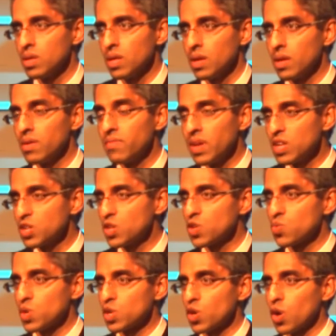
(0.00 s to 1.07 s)

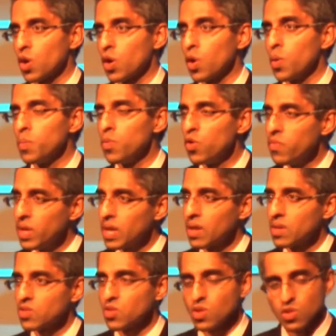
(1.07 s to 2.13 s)
innovations which are moving
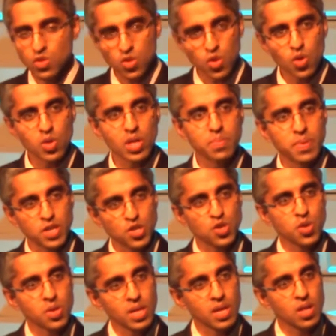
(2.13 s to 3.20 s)
us slowly but
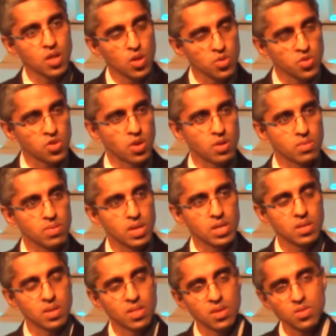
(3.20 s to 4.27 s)
surely closer
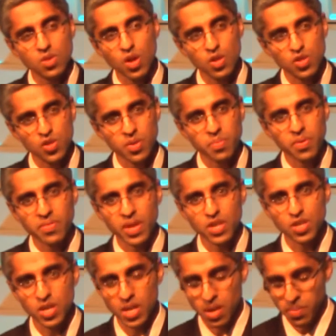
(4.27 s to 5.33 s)
to this culture of
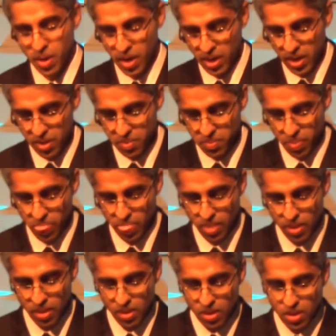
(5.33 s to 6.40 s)
prevention in America.
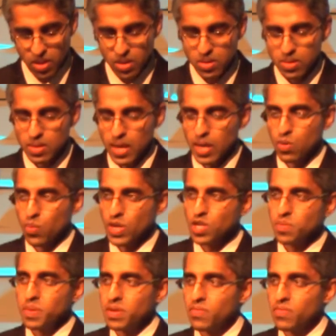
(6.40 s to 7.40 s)
In Richmond,